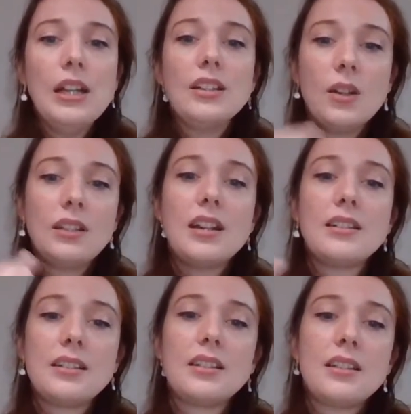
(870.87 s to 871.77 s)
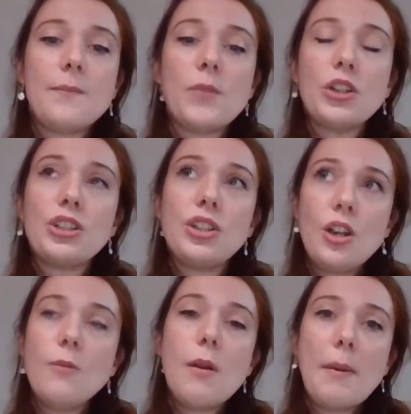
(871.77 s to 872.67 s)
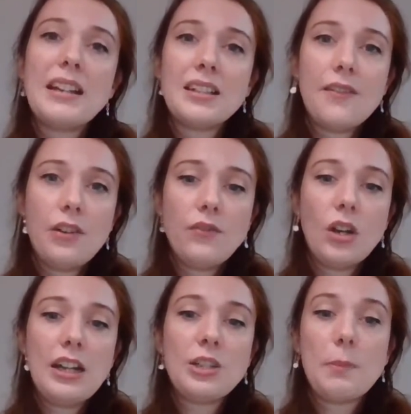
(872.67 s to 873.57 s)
So it does assume a base level of knowledge,